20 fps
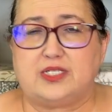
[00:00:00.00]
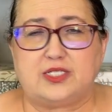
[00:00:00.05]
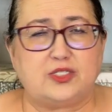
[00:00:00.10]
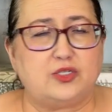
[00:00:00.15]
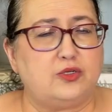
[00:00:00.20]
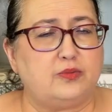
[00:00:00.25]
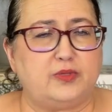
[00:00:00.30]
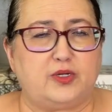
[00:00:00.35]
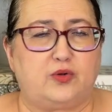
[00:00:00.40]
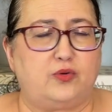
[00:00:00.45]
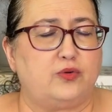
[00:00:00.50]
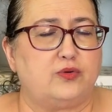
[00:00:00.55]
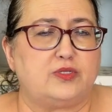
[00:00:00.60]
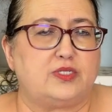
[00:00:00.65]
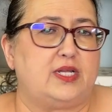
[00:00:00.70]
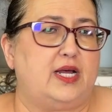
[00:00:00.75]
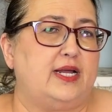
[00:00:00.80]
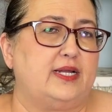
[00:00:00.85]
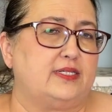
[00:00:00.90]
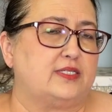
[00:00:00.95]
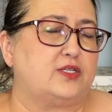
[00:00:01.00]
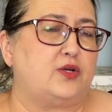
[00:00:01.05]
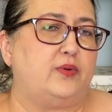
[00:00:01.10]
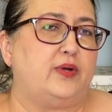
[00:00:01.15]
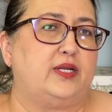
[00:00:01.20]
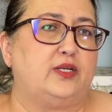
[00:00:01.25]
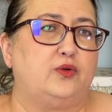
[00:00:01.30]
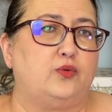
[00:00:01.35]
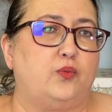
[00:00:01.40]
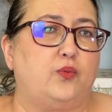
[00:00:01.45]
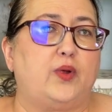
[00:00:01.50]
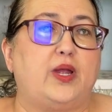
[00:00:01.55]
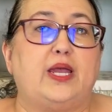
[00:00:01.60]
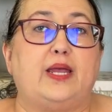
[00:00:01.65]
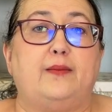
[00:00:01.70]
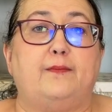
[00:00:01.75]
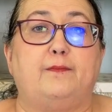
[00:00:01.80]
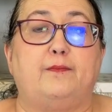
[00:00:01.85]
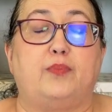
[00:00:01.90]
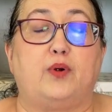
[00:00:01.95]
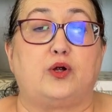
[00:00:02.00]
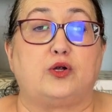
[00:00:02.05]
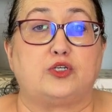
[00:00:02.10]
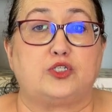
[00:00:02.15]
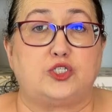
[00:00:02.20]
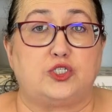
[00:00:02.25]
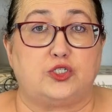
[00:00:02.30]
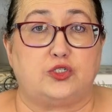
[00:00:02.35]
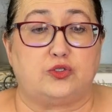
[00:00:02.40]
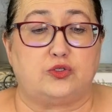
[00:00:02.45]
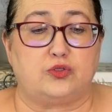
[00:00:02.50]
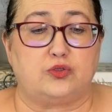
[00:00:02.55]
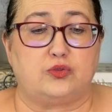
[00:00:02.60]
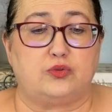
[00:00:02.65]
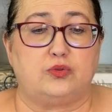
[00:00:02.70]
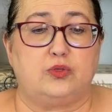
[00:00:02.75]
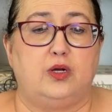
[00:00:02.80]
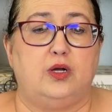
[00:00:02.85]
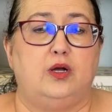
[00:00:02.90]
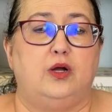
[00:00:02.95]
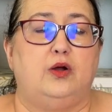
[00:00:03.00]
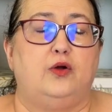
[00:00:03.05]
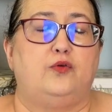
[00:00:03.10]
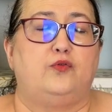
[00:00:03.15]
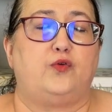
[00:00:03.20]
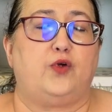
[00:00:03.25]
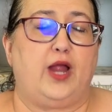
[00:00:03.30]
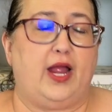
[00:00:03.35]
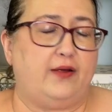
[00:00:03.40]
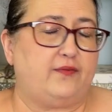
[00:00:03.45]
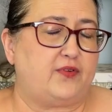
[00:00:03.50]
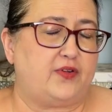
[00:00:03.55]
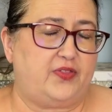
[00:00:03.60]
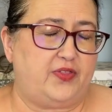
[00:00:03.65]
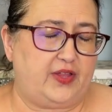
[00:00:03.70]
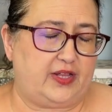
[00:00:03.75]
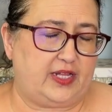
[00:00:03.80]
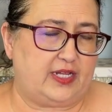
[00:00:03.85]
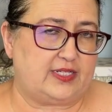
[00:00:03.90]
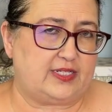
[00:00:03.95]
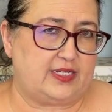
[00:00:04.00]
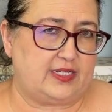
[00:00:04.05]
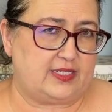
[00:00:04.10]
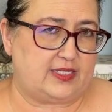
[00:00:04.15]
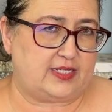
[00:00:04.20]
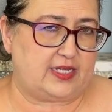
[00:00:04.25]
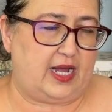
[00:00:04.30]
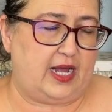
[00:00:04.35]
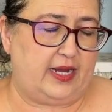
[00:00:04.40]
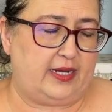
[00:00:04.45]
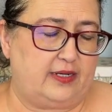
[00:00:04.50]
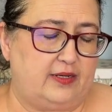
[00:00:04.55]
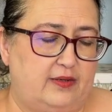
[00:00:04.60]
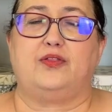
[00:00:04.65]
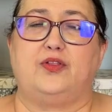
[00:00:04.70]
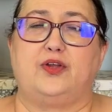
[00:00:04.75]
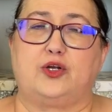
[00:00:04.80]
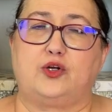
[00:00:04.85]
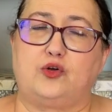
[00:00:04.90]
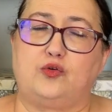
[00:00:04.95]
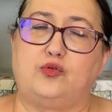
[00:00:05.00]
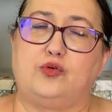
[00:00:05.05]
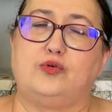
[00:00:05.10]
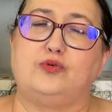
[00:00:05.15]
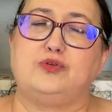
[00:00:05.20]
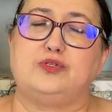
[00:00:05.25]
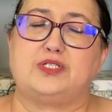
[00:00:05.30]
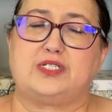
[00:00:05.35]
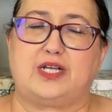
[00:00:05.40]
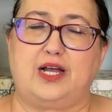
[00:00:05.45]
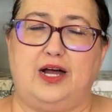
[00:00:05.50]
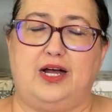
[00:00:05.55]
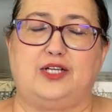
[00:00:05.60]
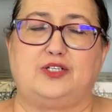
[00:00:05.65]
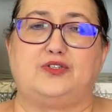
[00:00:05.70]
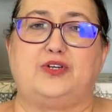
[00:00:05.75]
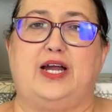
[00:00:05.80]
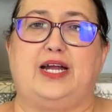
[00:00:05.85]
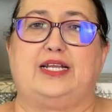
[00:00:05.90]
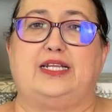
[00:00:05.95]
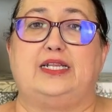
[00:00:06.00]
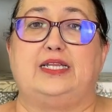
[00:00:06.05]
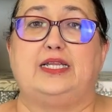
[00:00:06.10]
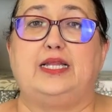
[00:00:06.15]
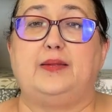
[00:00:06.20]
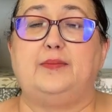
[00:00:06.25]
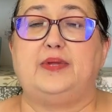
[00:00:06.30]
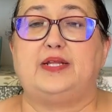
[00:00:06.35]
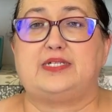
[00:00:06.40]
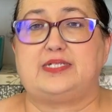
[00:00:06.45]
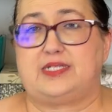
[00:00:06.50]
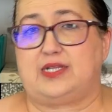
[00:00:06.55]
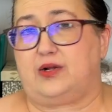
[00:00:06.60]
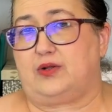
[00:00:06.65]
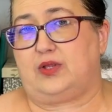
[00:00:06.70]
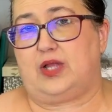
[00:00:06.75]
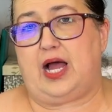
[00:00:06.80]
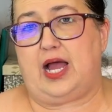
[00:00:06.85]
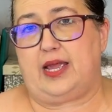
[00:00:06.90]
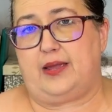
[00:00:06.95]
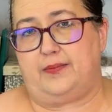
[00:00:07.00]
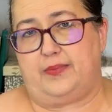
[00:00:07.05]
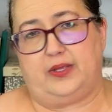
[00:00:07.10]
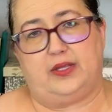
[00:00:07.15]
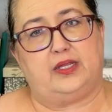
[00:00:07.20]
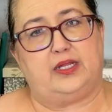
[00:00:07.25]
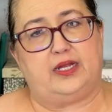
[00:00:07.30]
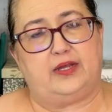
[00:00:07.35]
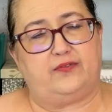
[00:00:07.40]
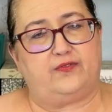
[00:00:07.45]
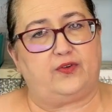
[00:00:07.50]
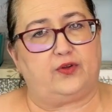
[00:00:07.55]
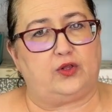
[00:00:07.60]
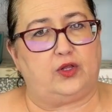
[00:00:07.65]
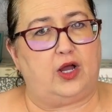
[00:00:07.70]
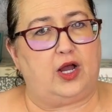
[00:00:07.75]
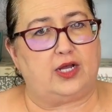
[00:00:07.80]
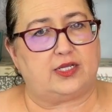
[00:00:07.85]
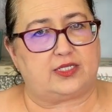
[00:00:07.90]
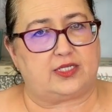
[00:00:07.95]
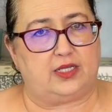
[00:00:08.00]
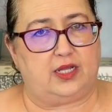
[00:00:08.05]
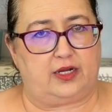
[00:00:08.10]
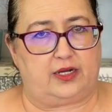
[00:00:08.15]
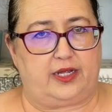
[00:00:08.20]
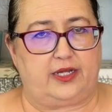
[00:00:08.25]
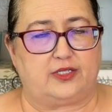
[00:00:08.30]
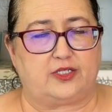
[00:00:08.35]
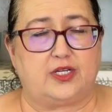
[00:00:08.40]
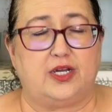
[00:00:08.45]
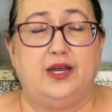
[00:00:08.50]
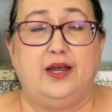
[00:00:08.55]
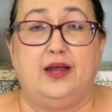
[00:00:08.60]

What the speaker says: assume the cruise line is going to reimburse you for everything that's inside. The cruise contract limits their liability for lost luggage.